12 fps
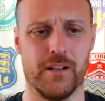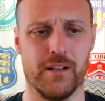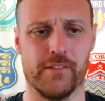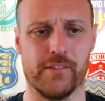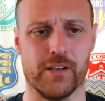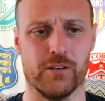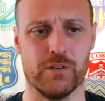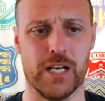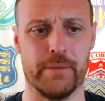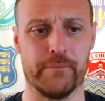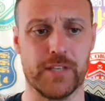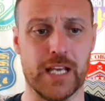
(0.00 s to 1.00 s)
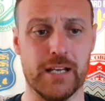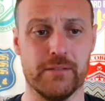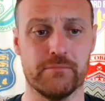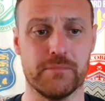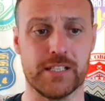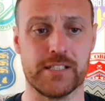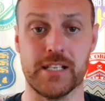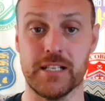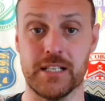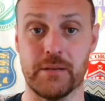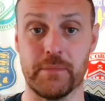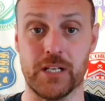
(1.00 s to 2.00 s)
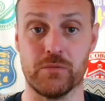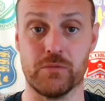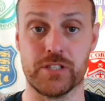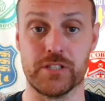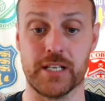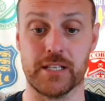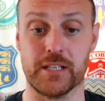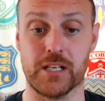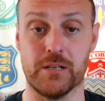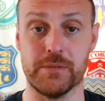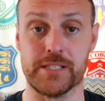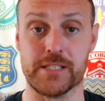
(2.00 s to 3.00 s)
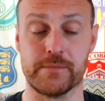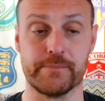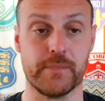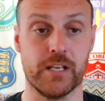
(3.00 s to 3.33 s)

So, yeah, that's it. Let me know what you think in the comments.